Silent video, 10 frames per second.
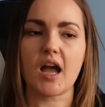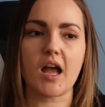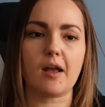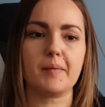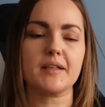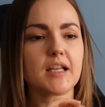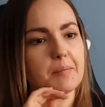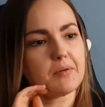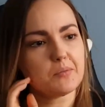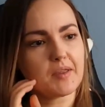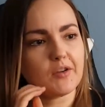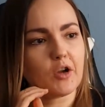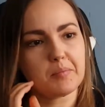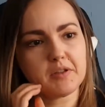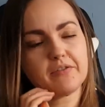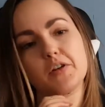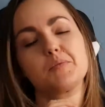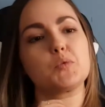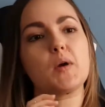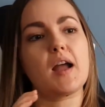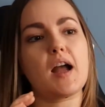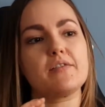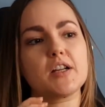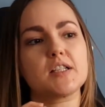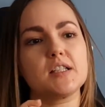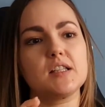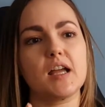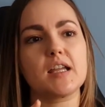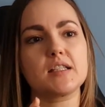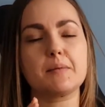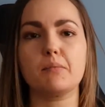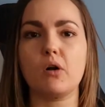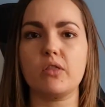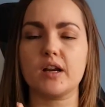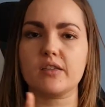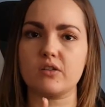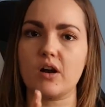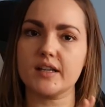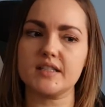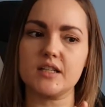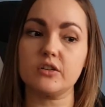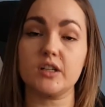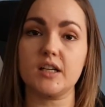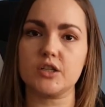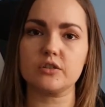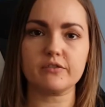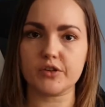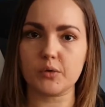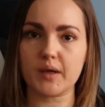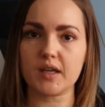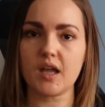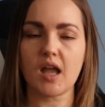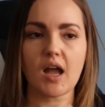It's happened with a couple of films where I've actually liked it more than I thought I did on initial viewing,